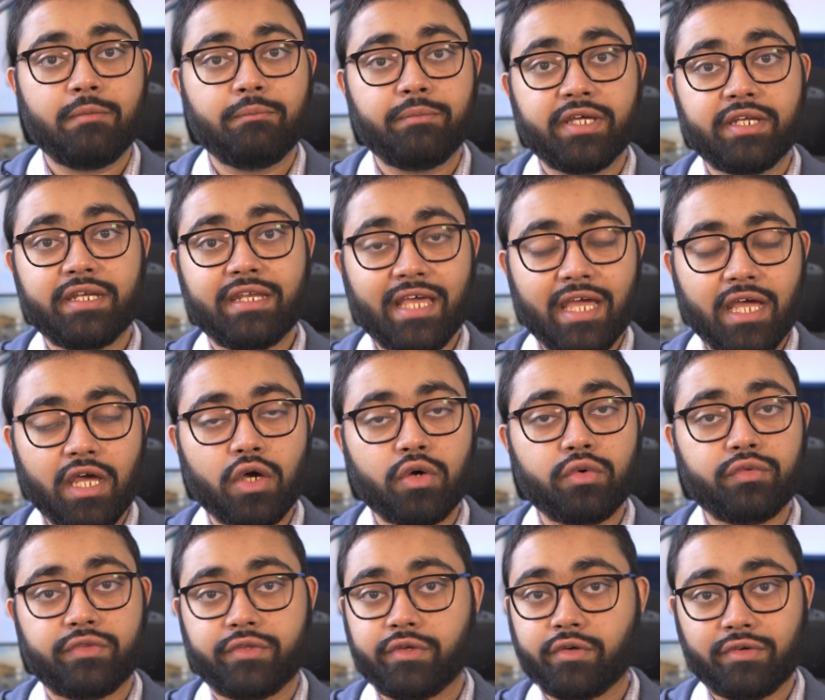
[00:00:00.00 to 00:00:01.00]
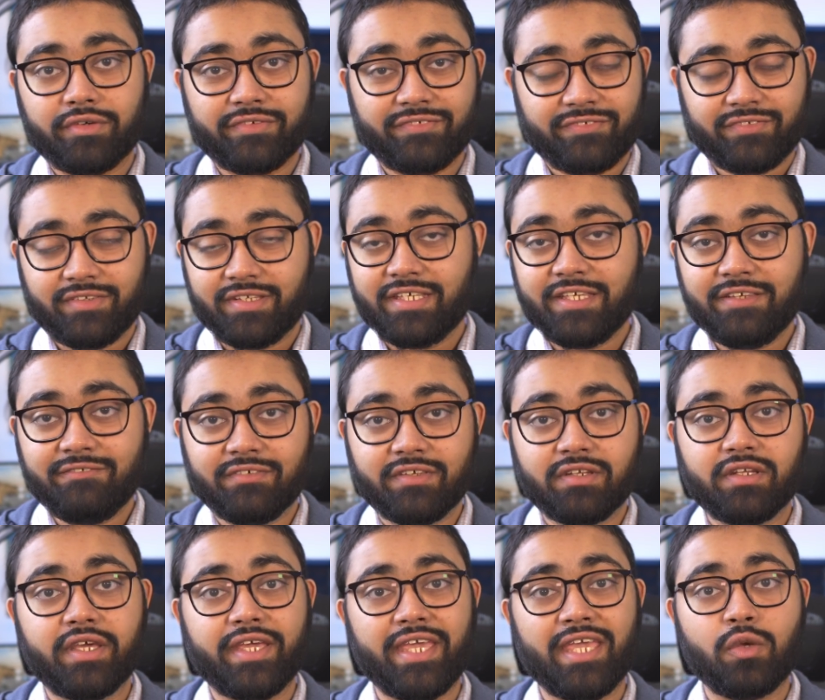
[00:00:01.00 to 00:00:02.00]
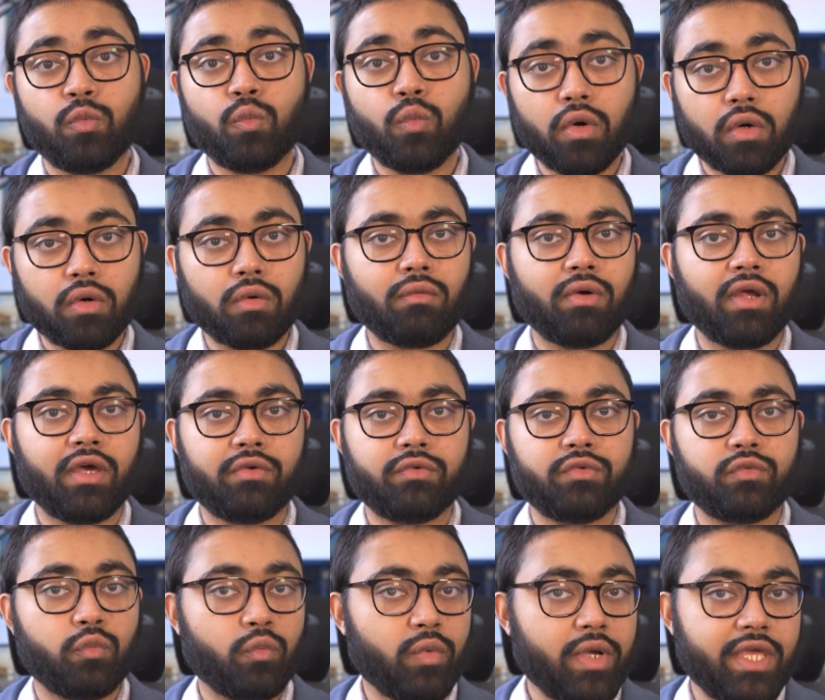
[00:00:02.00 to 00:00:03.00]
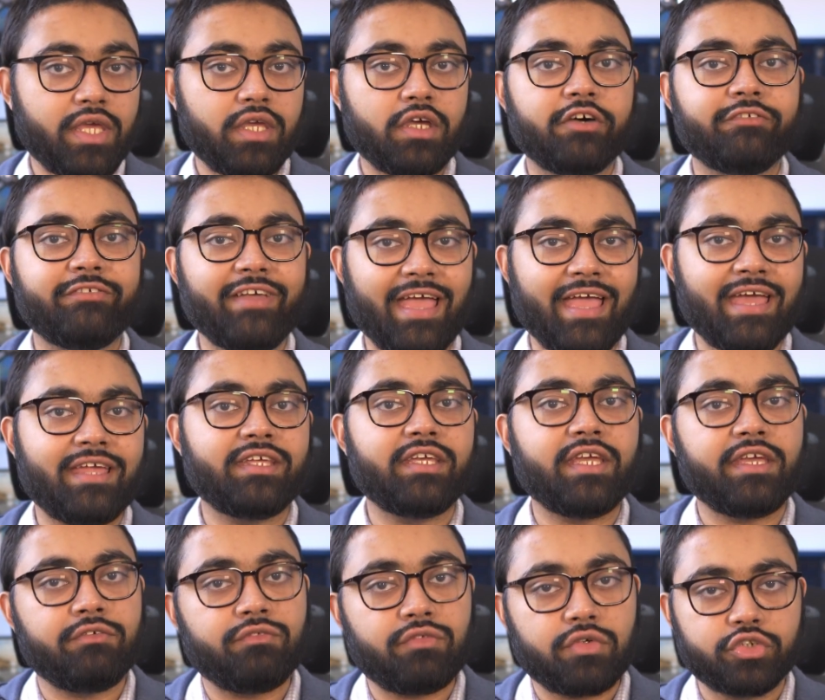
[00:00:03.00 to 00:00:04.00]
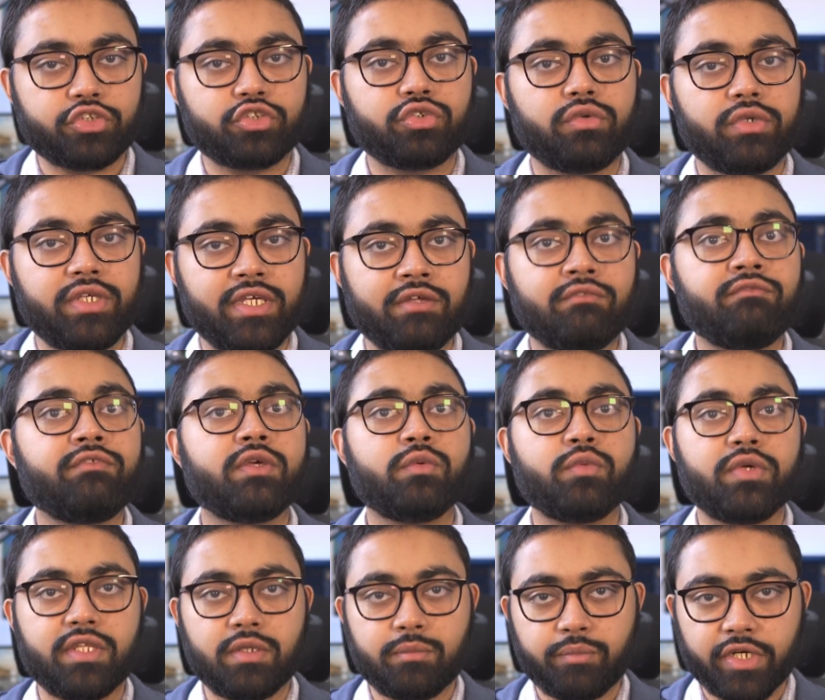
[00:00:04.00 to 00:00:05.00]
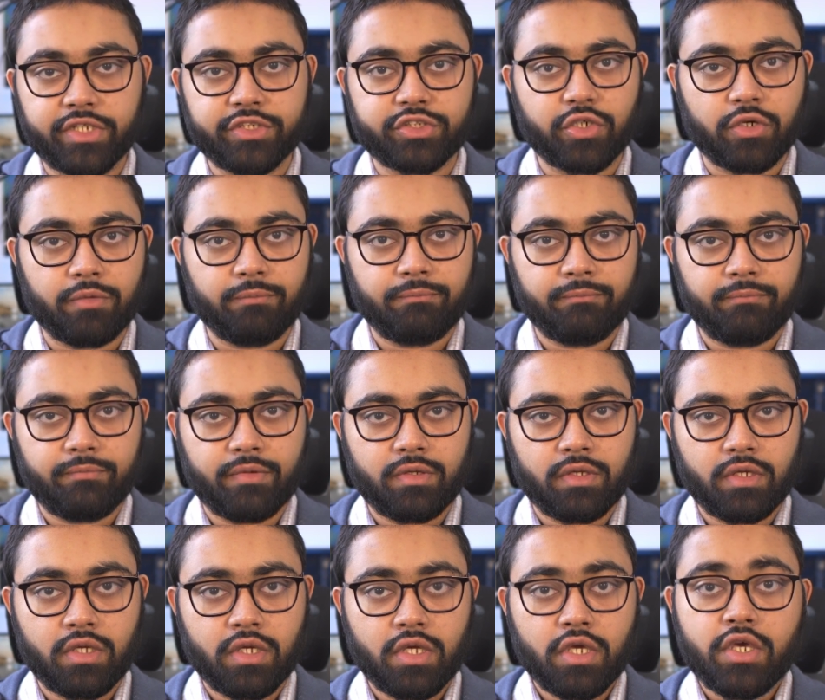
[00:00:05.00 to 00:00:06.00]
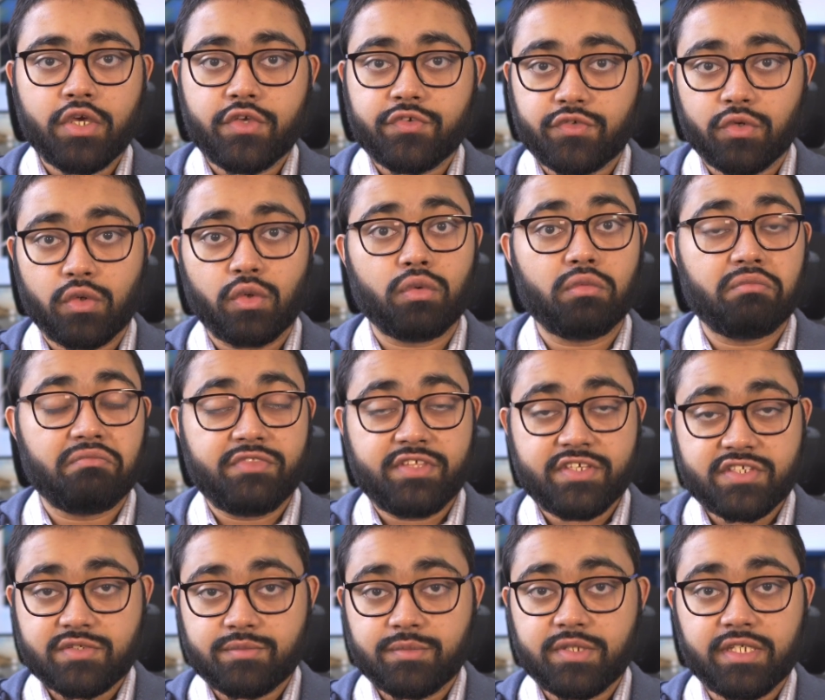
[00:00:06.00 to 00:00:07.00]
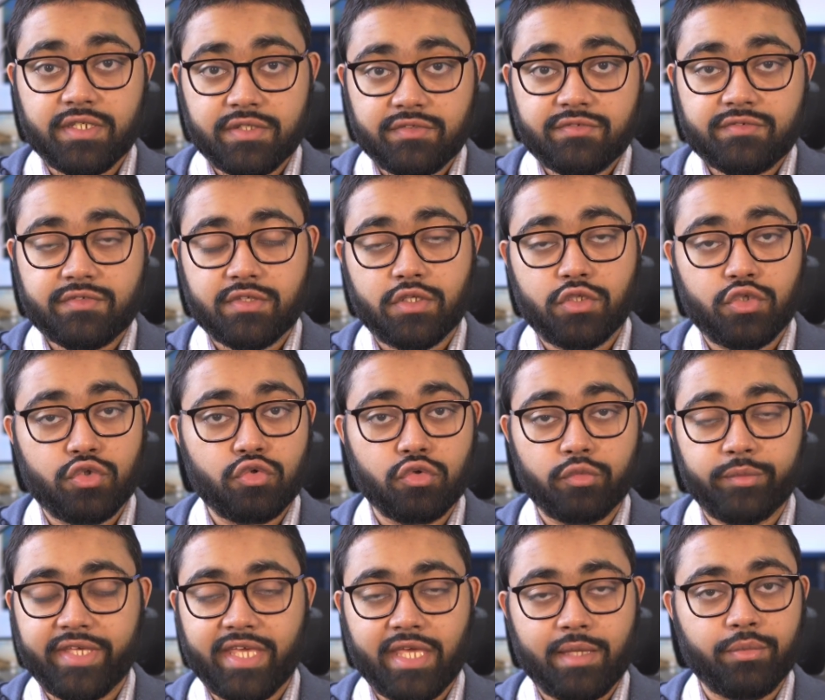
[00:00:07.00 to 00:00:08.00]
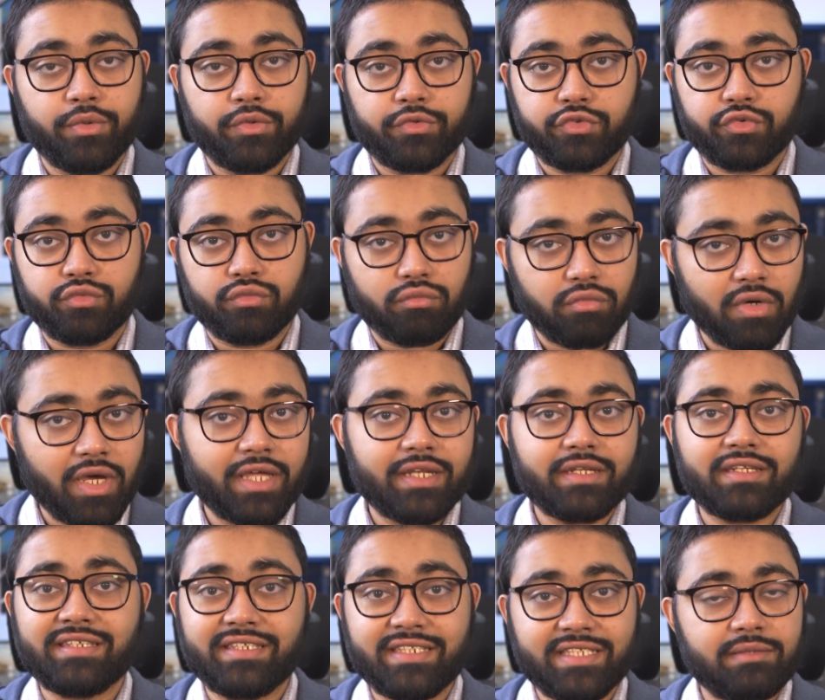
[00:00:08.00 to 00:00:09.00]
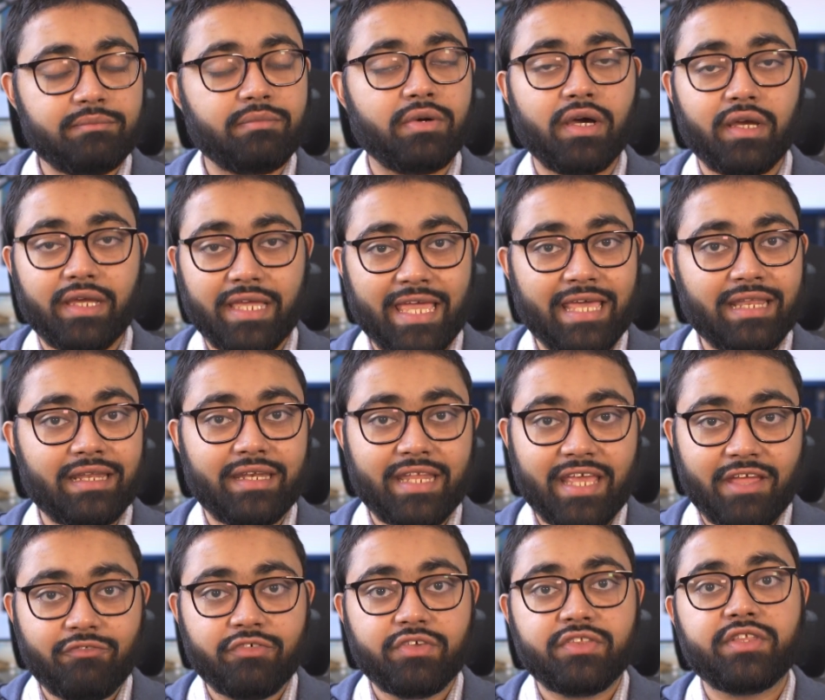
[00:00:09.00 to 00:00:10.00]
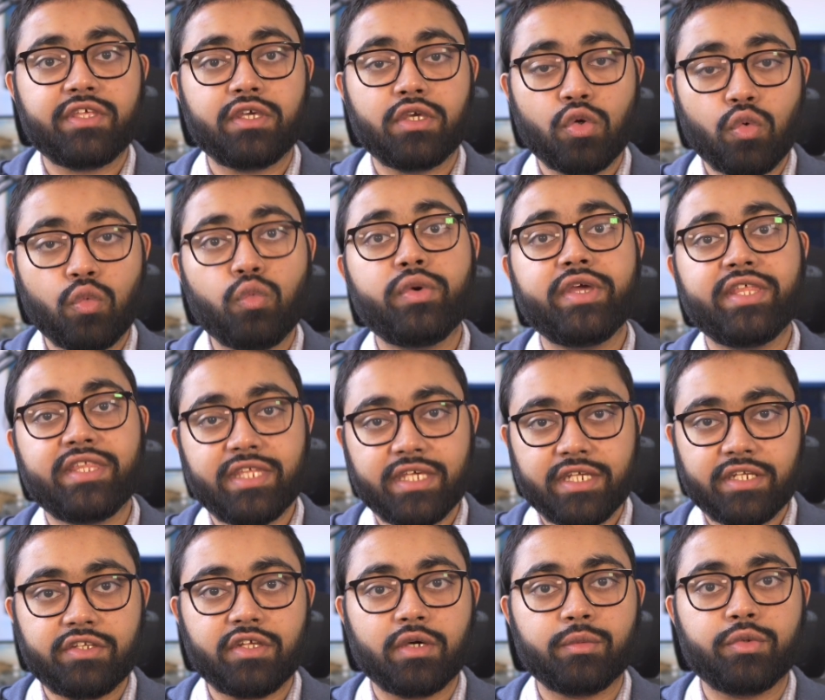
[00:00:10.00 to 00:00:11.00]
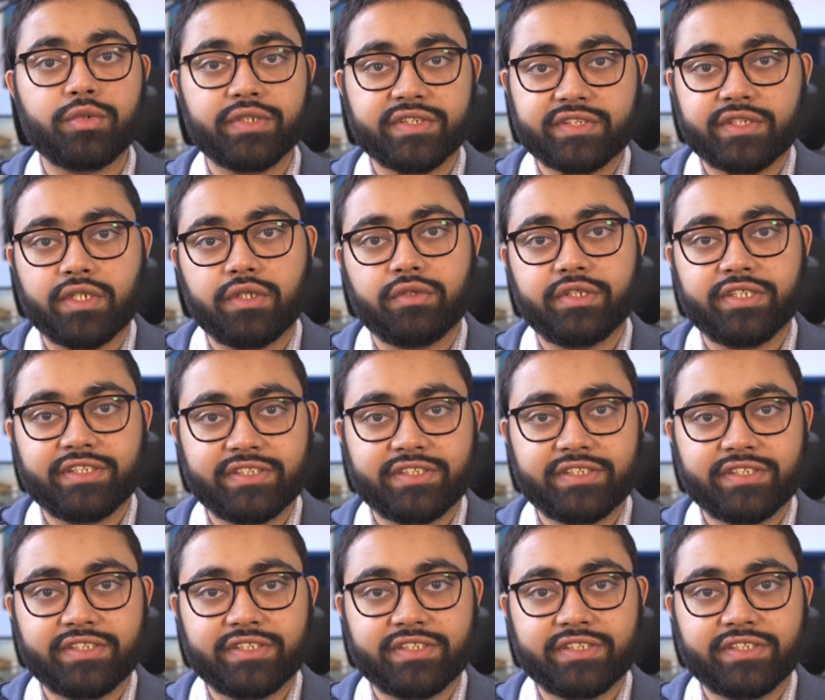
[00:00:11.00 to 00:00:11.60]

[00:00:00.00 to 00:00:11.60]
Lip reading: but now there's even a workaround way of adding a virtual EMV within PyCharm. So this means that you will be able to run, debug, edit everything within WSL